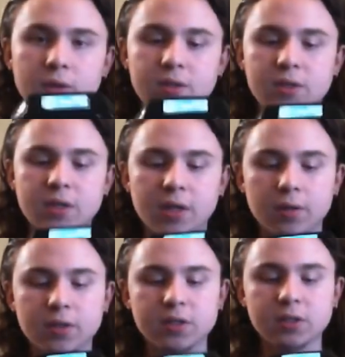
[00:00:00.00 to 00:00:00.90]
this is
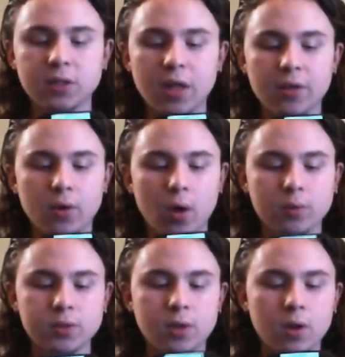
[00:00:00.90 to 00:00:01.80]
it. This is the leather I
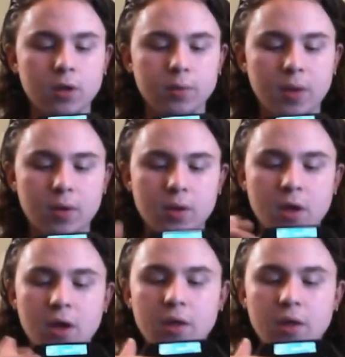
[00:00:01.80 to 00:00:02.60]
was talking about.